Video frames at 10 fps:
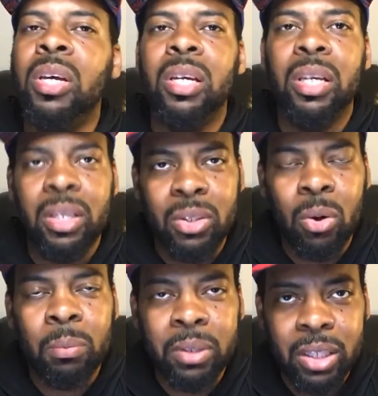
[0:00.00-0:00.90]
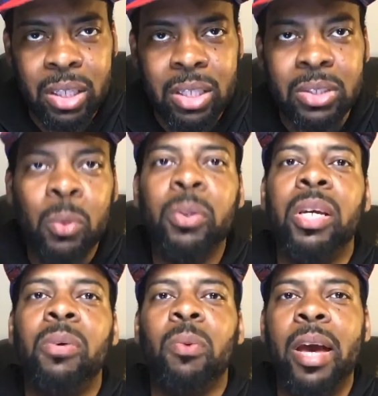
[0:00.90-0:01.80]
it normally is. Who in
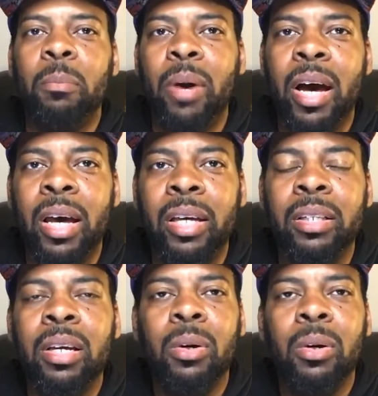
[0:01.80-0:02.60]
their right mind